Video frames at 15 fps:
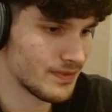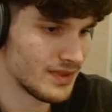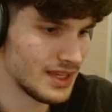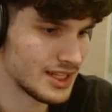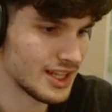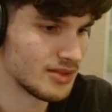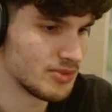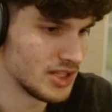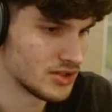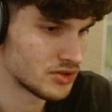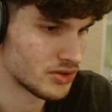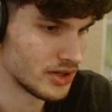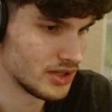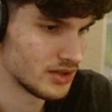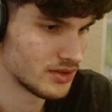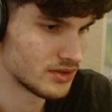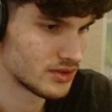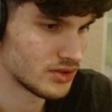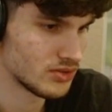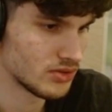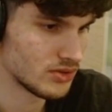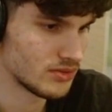can be destroyed,
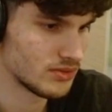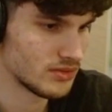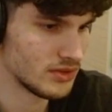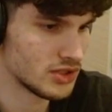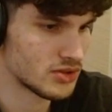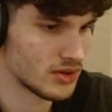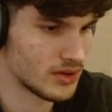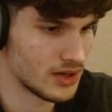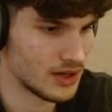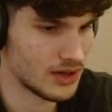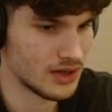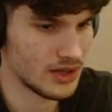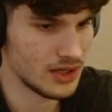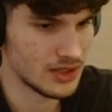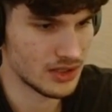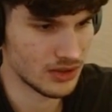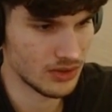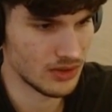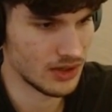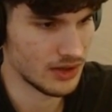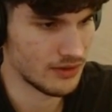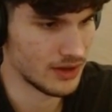so Destroyer isn't
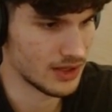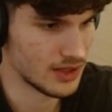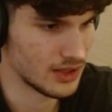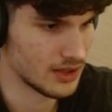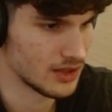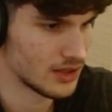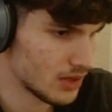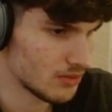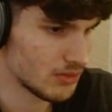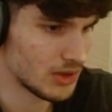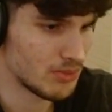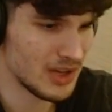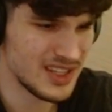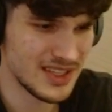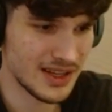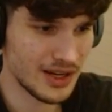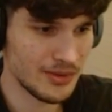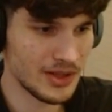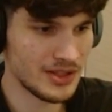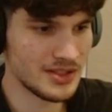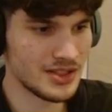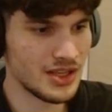gonna affect it. But basically
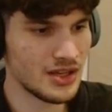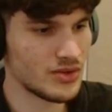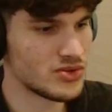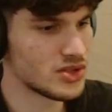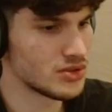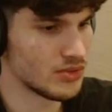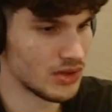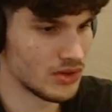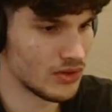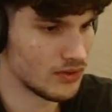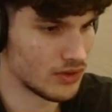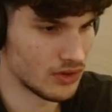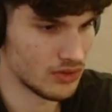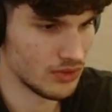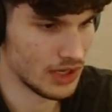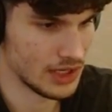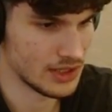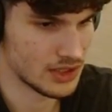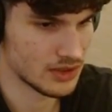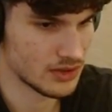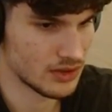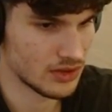with this deck you just want to go for 2
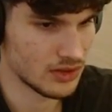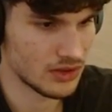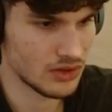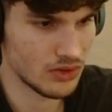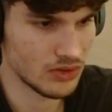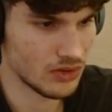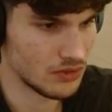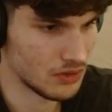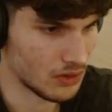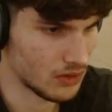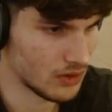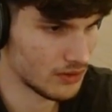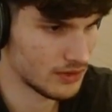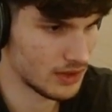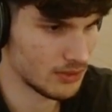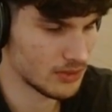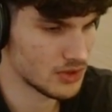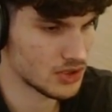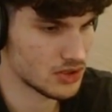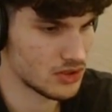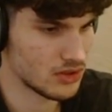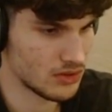lanes. Don't go for all of them,
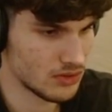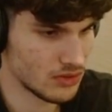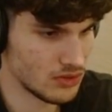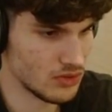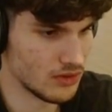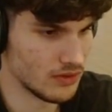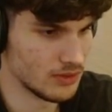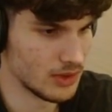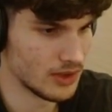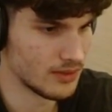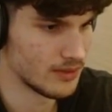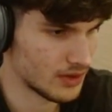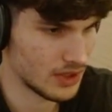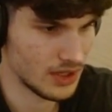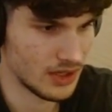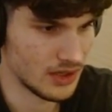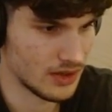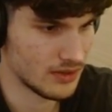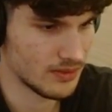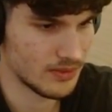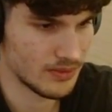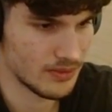just 2 of them, and
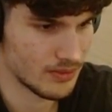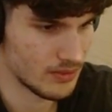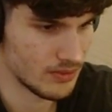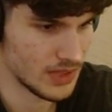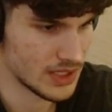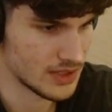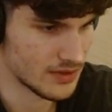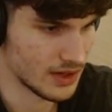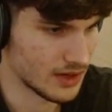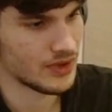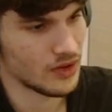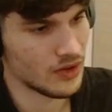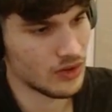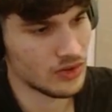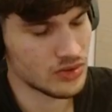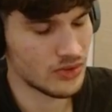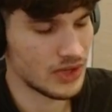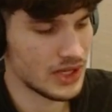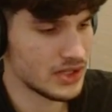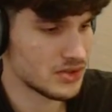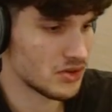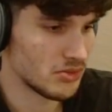that's fine. Also a
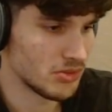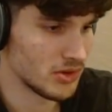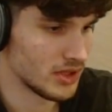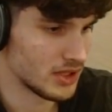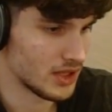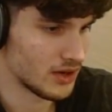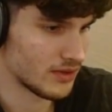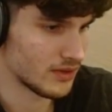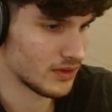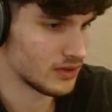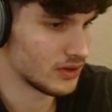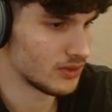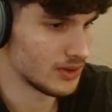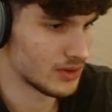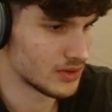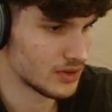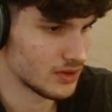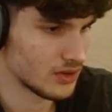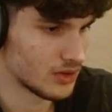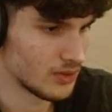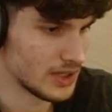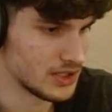nice combo that I've
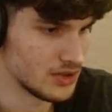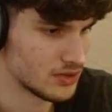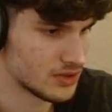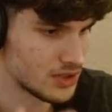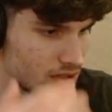always used